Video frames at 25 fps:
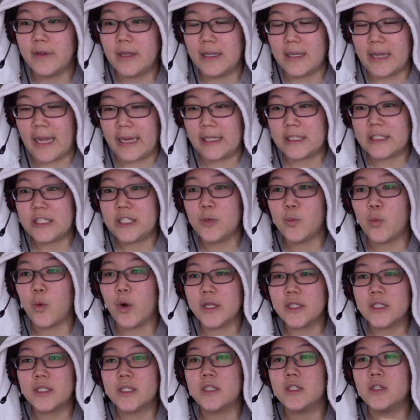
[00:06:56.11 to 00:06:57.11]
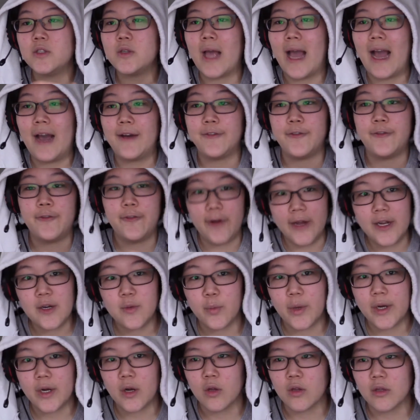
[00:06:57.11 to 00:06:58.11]
like, she wants to have fun
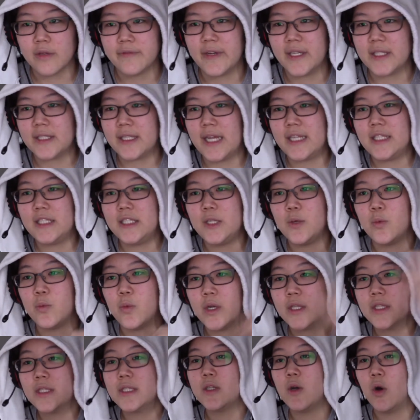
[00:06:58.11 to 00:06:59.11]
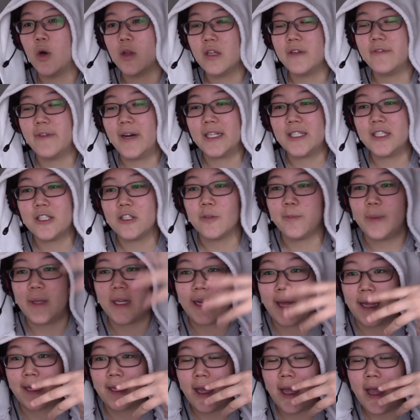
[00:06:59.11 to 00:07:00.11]
with all of us, and she wants all of us to be
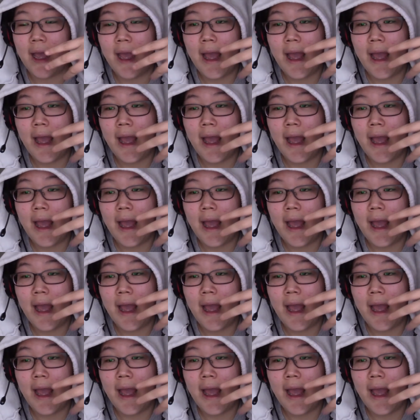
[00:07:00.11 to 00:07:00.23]
like